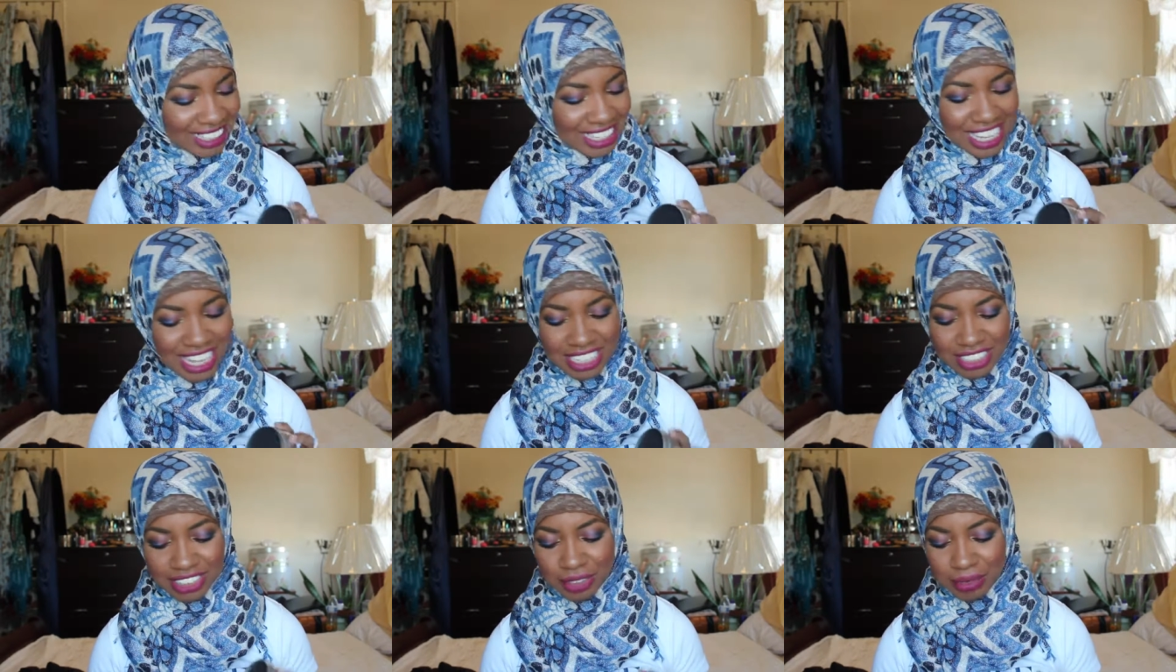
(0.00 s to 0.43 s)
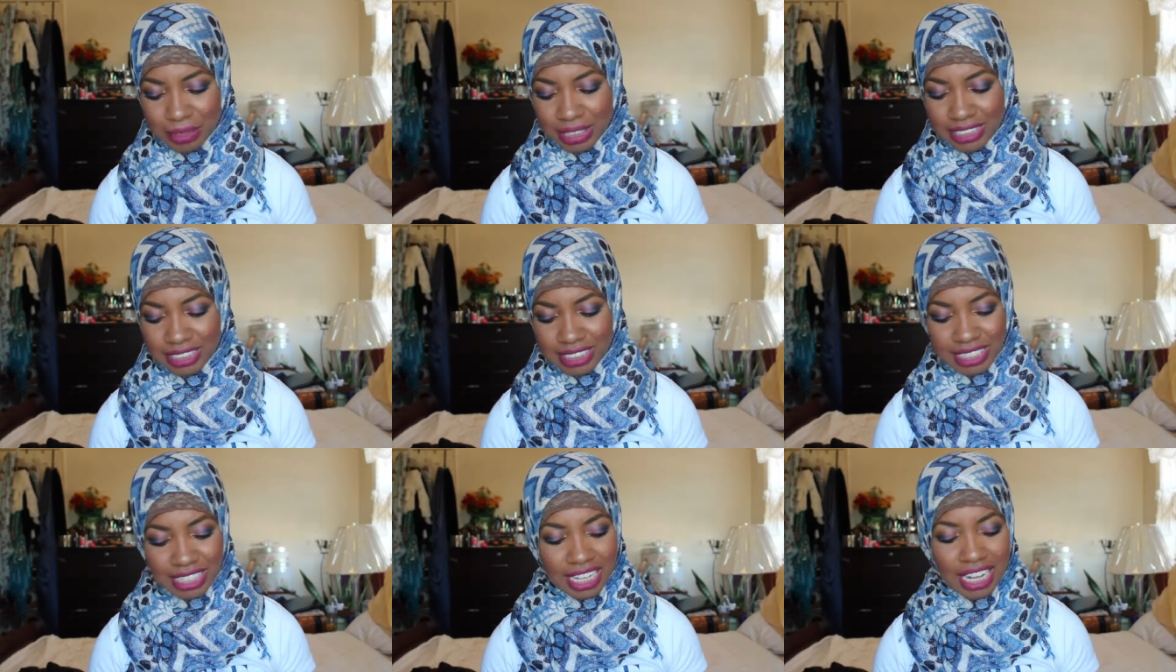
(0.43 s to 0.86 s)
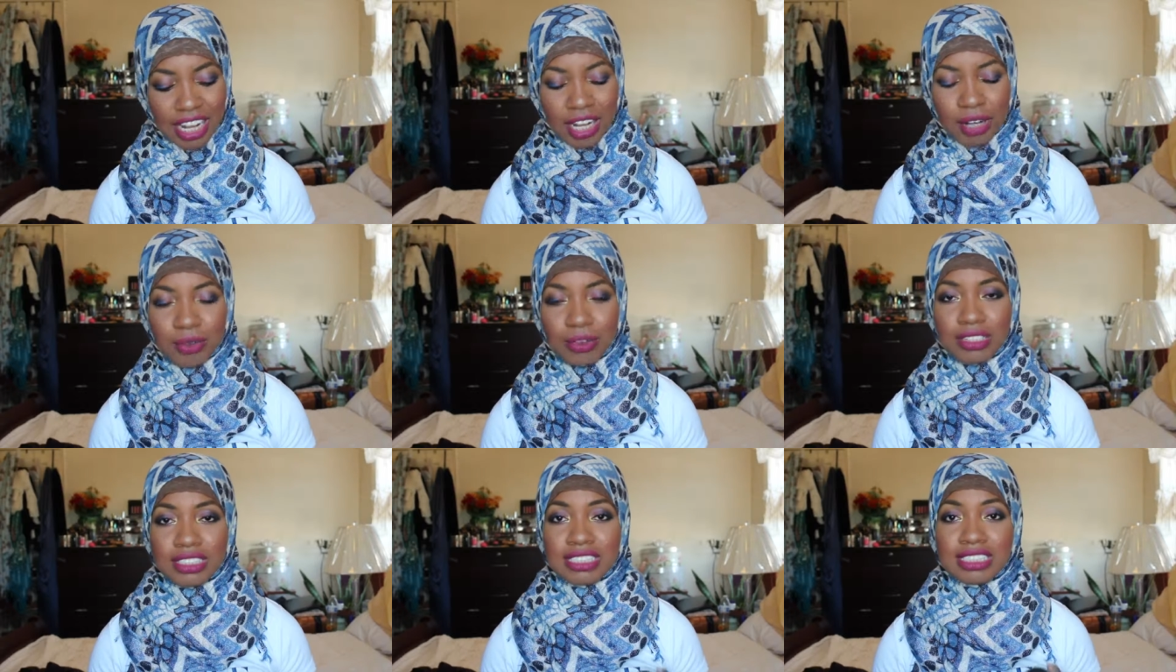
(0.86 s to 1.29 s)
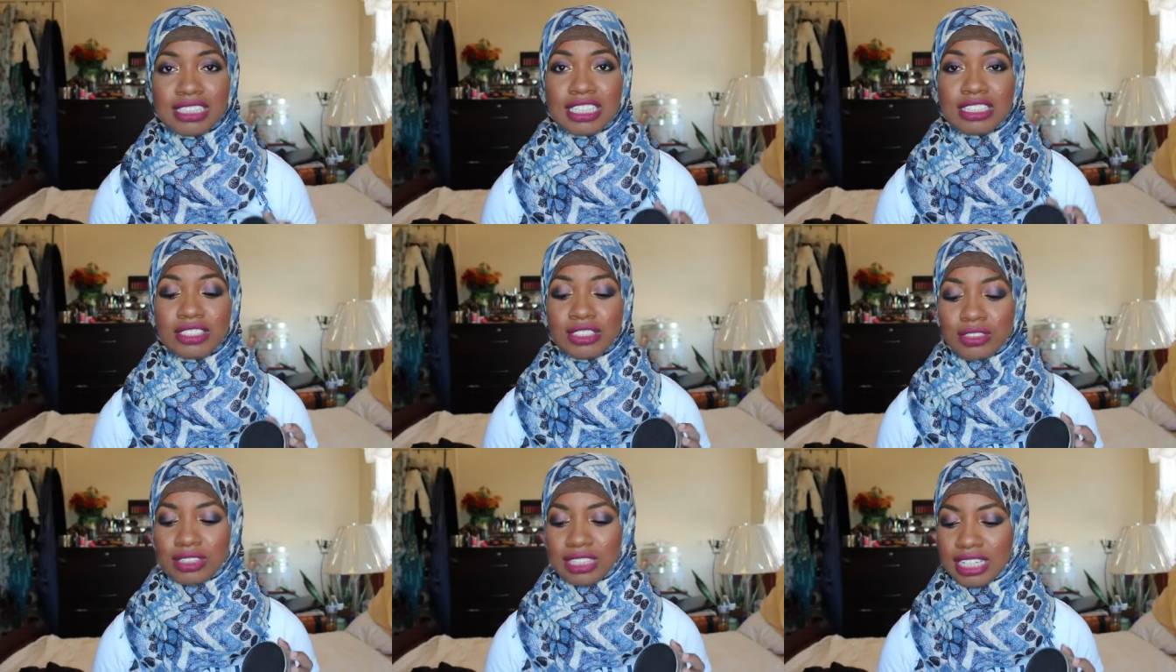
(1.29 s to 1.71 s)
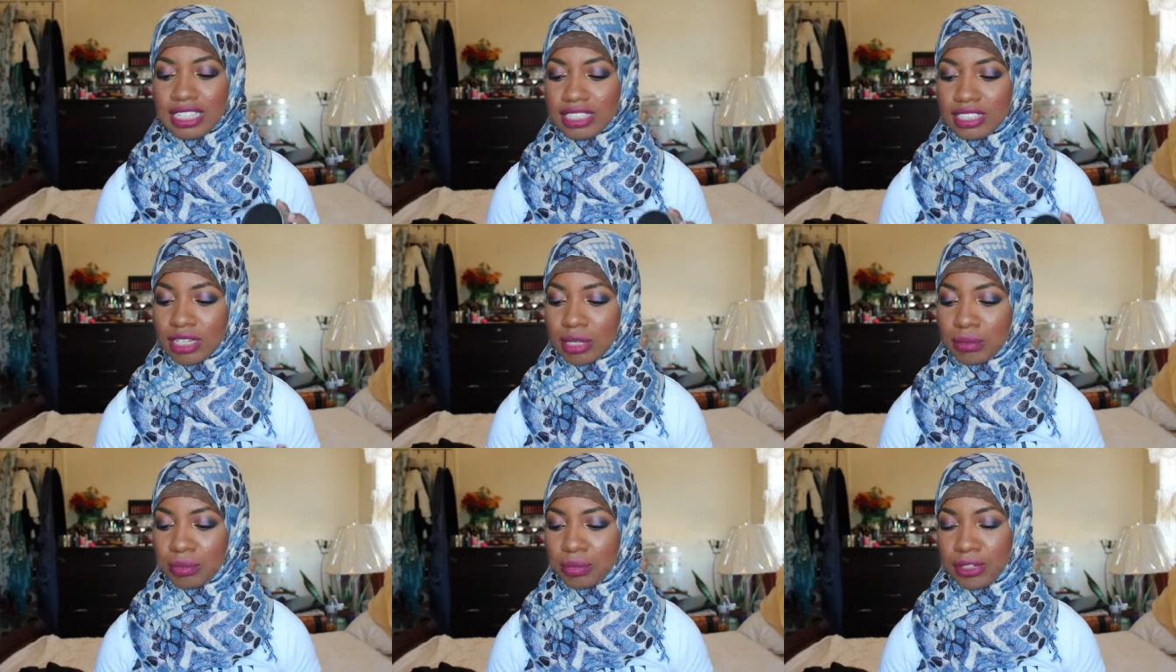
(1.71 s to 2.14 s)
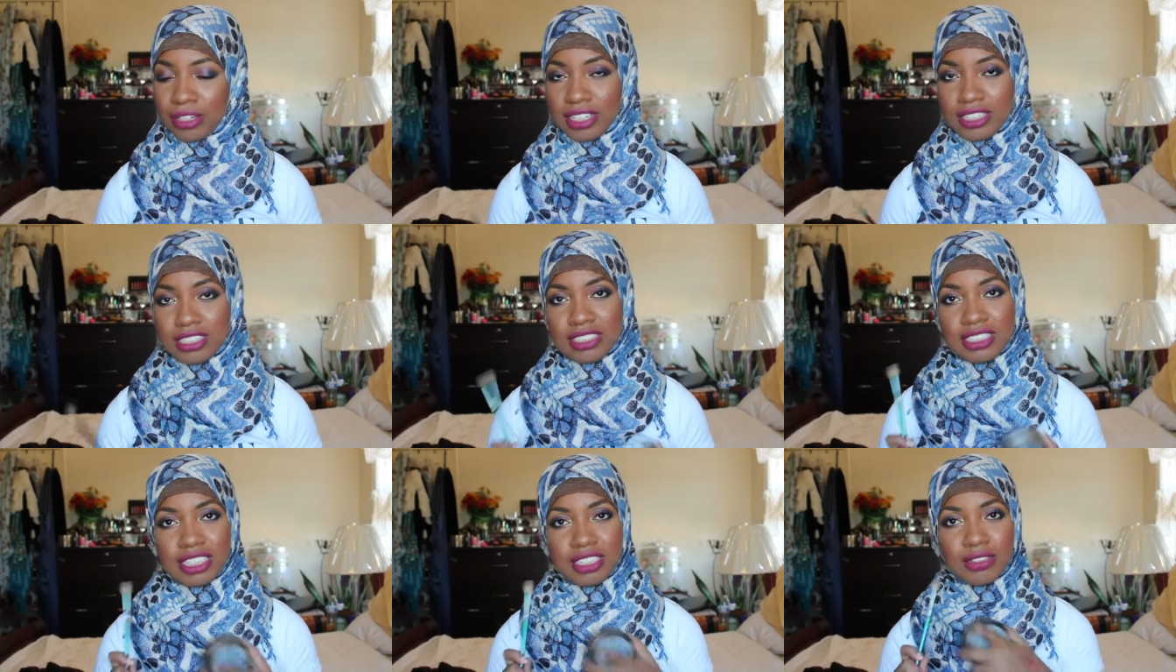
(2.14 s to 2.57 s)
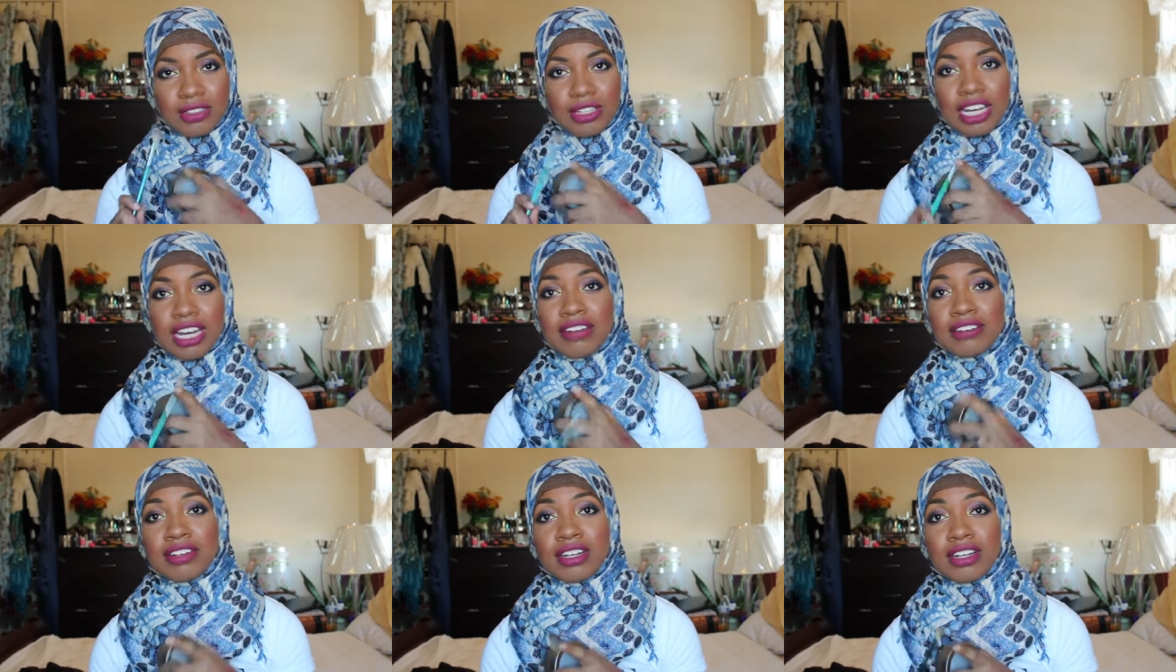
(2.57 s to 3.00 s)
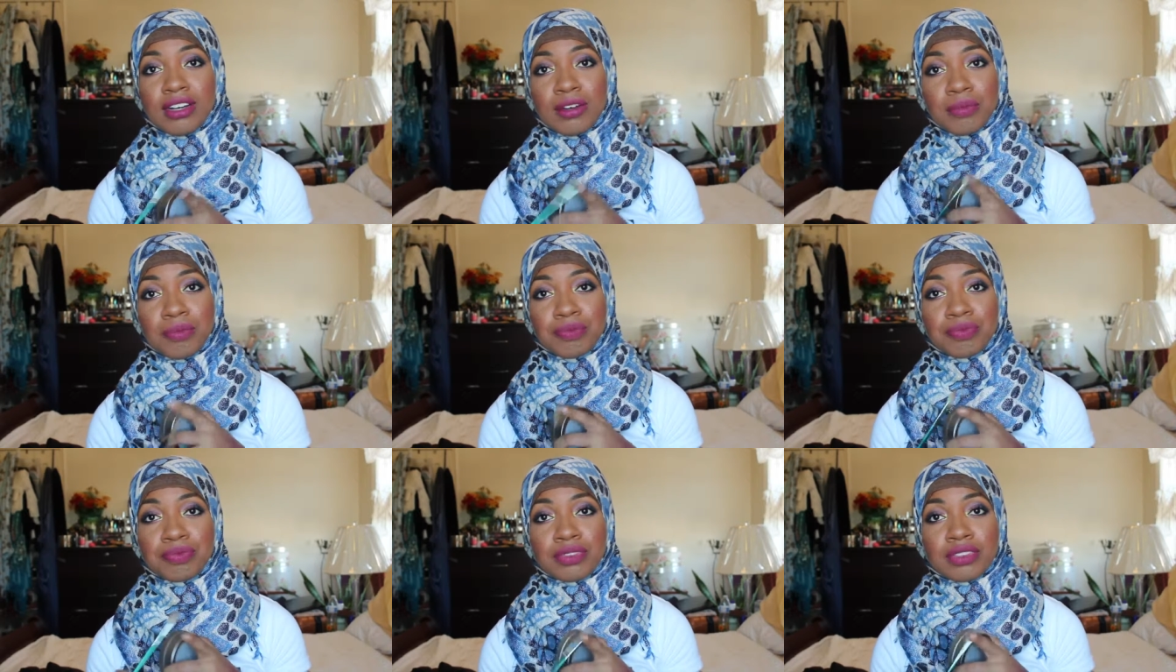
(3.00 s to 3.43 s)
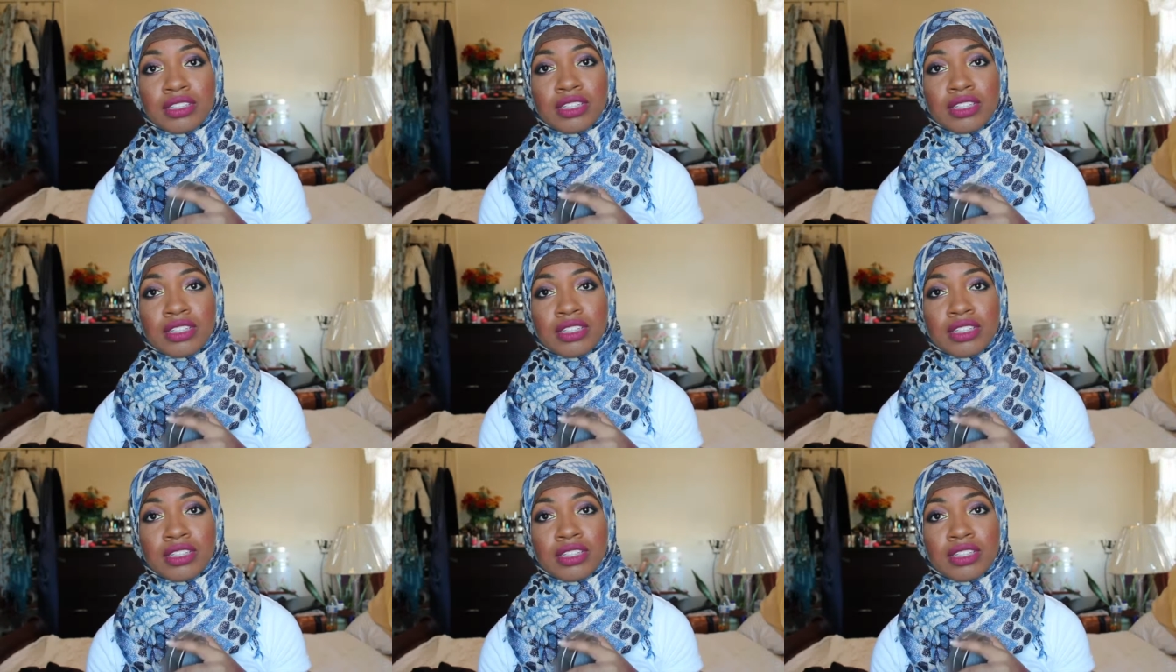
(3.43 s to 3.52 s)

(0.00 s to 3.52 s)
Yeah, so basically how it works is that you take a brush that you have um,